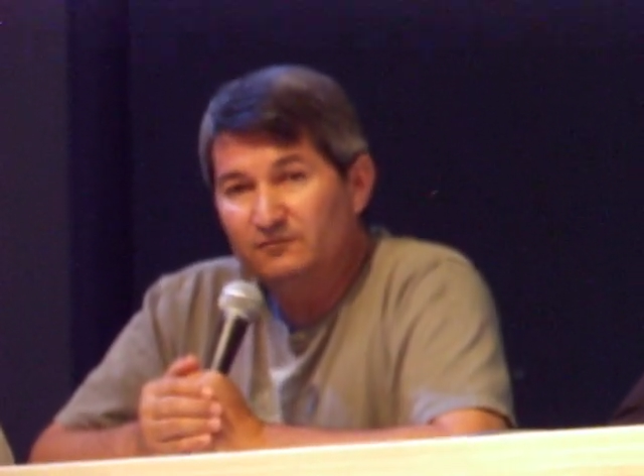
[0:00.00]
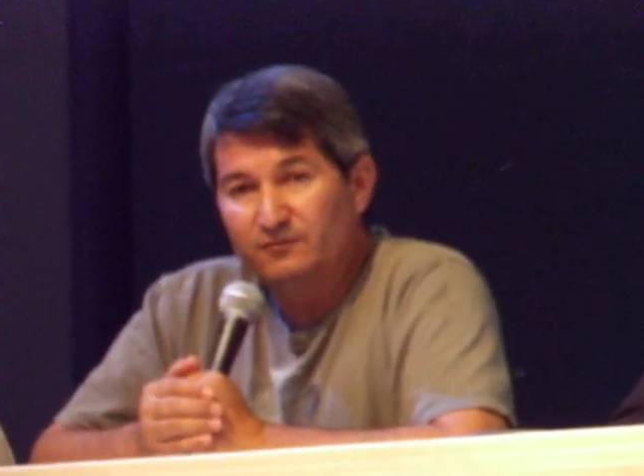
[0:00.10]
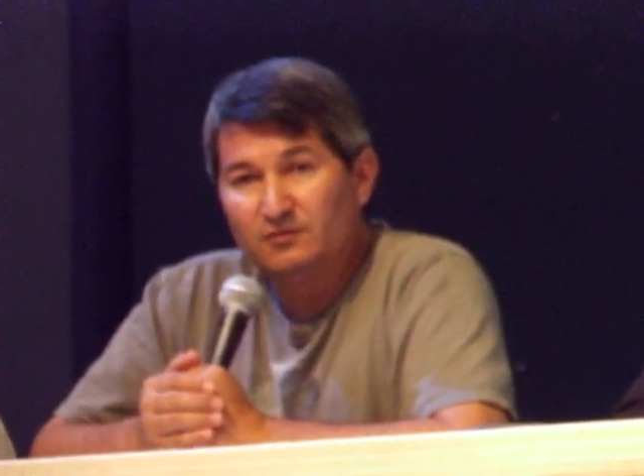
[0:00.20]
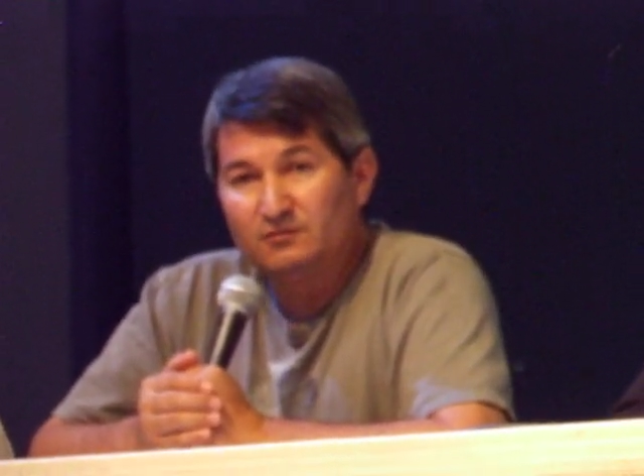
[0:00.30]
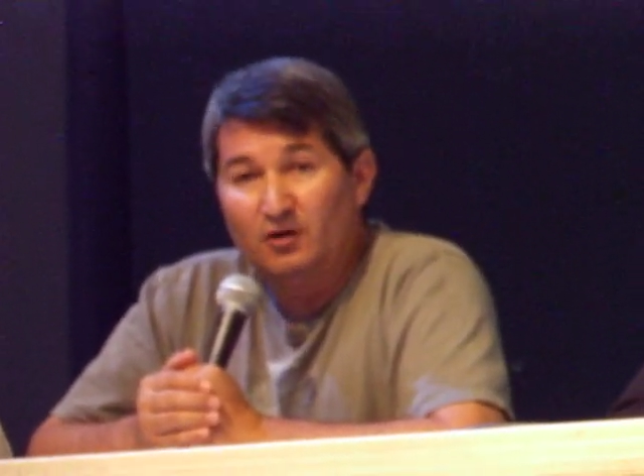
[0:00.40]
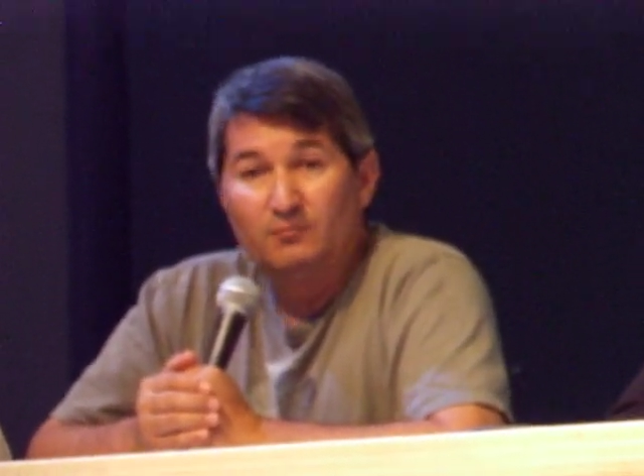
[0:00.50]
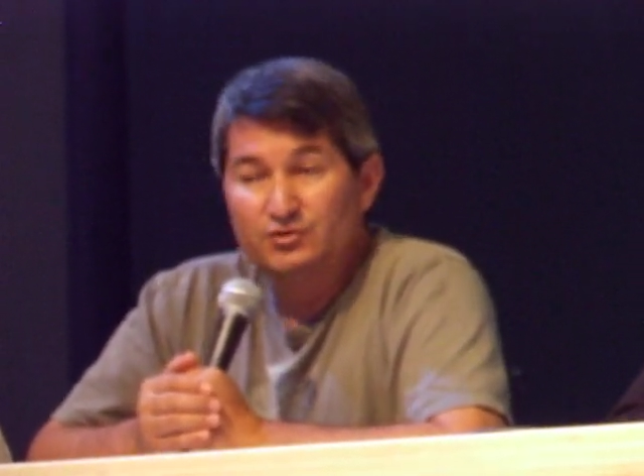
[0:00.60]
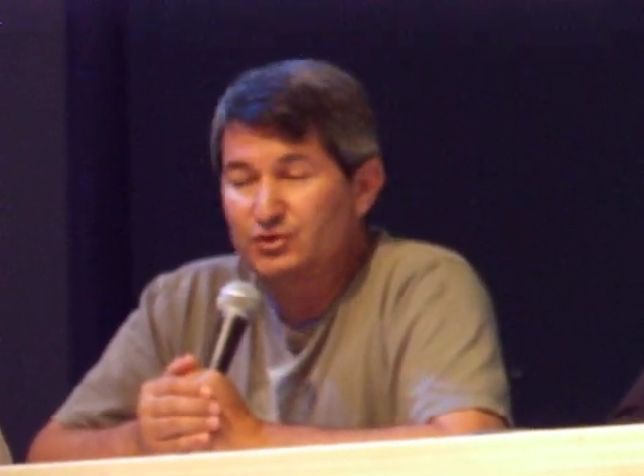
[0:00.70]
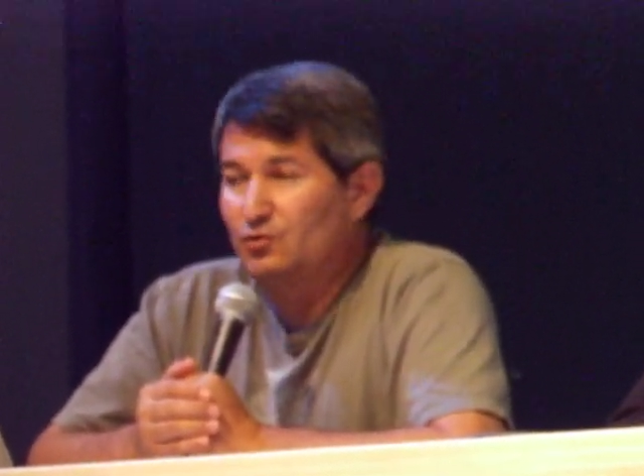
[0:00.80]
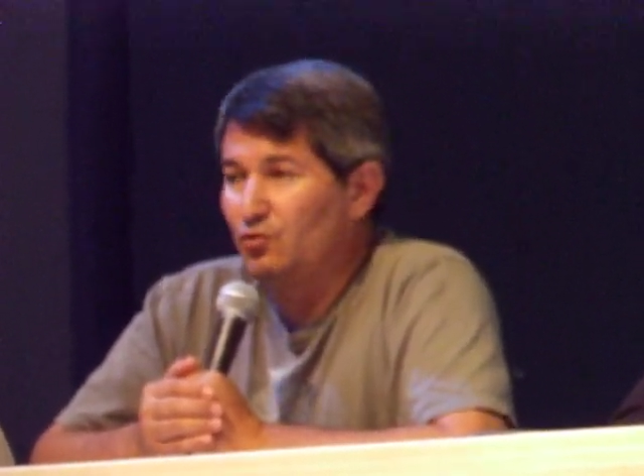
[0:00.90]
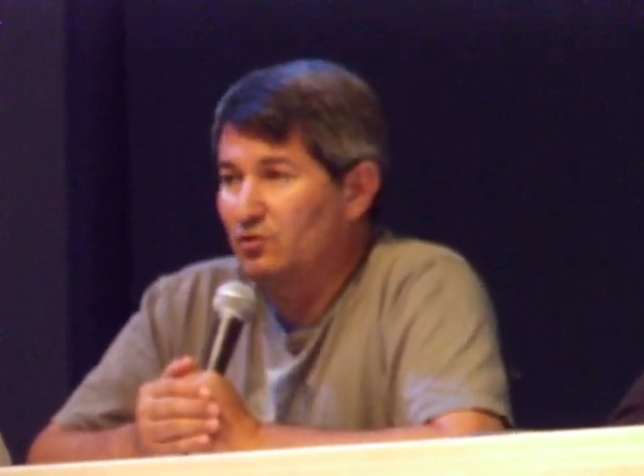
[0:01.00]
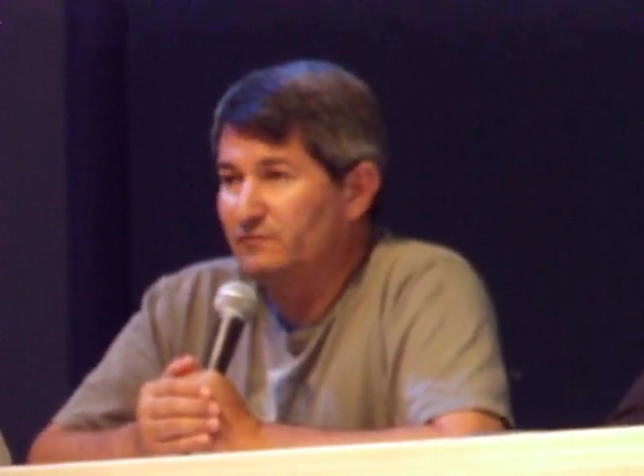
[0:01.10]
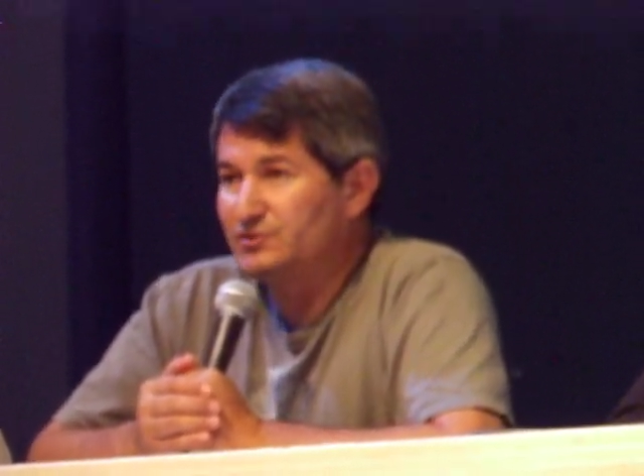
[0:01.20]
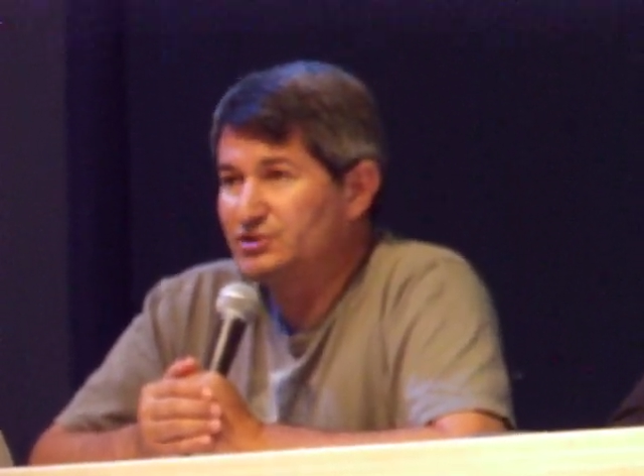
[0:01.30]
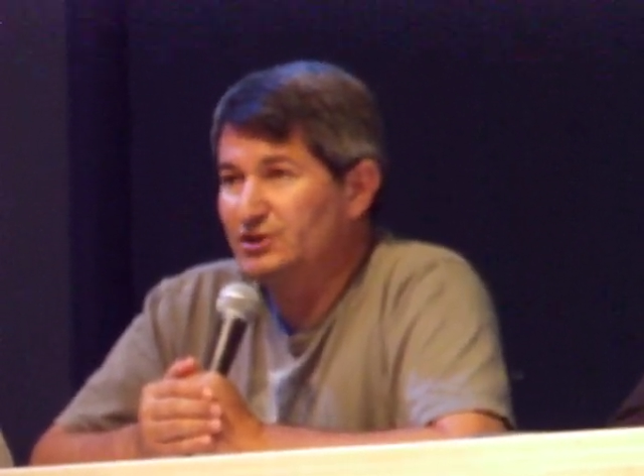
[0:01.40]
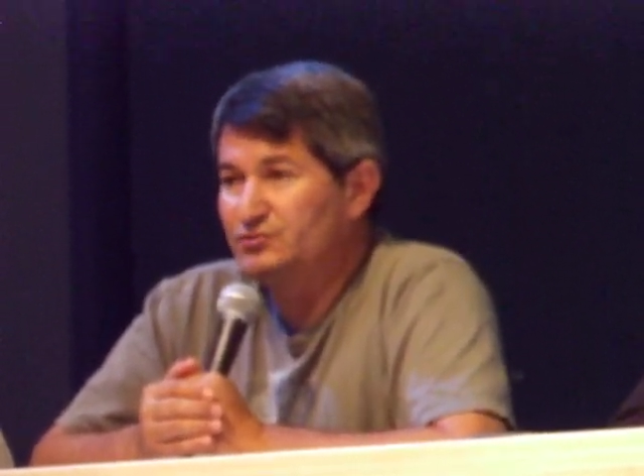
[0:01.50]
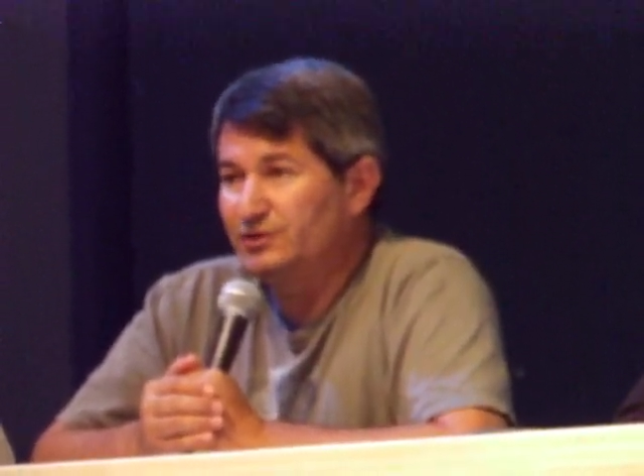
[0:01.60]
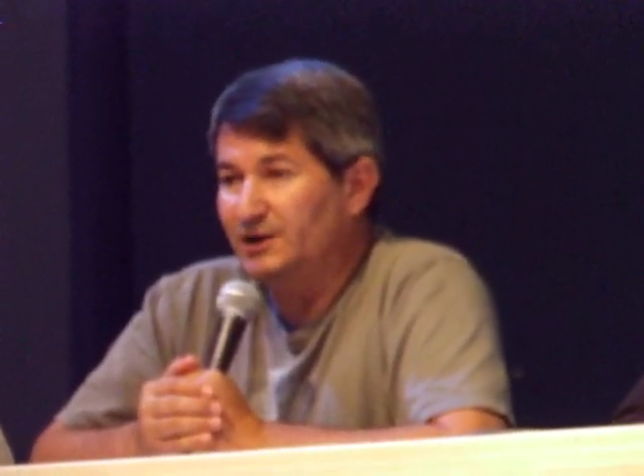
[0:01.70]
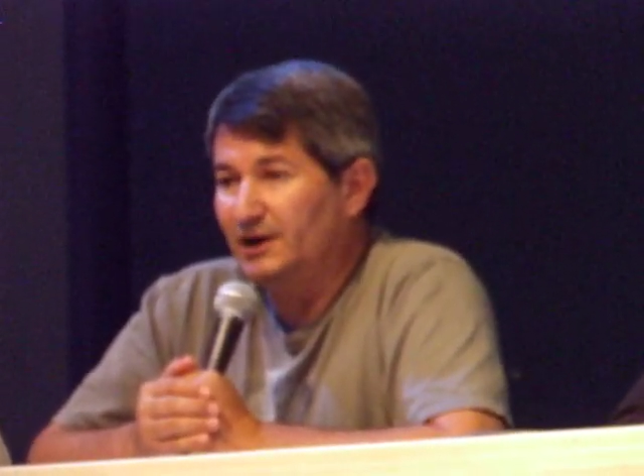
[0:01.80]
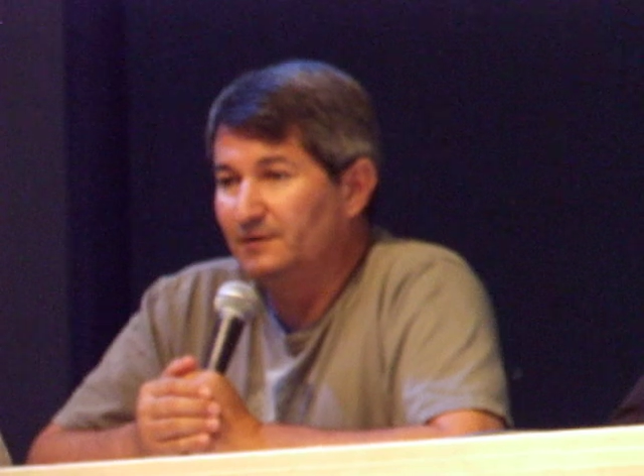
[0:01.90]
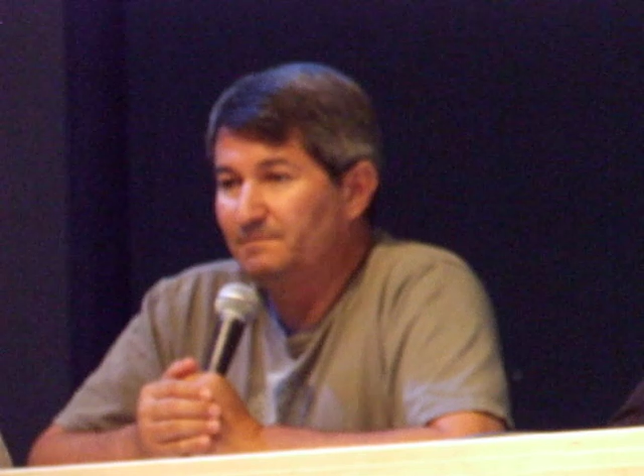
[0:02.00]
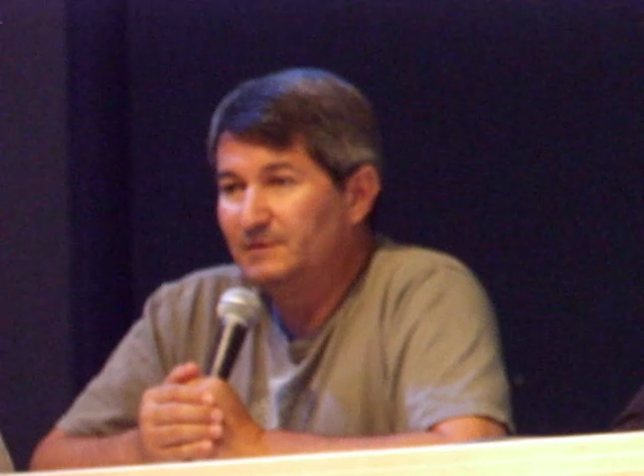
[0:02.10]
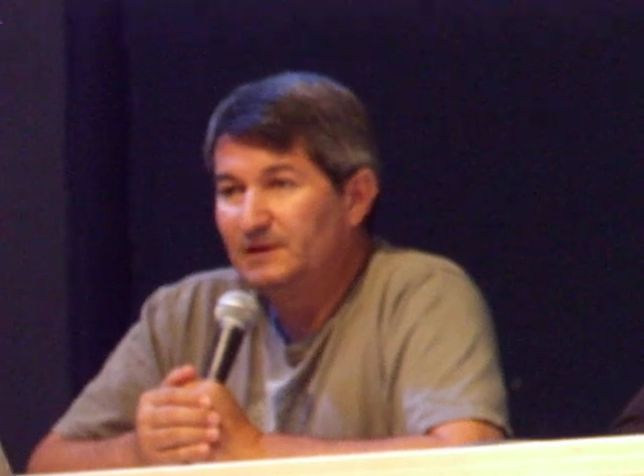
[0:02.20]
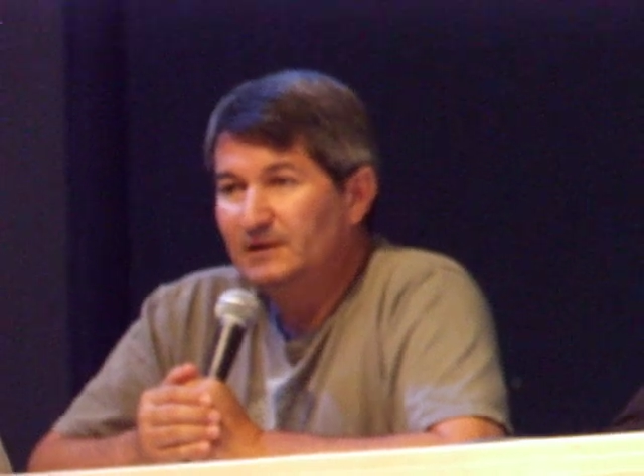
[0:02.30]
for almost a quarter of a century now,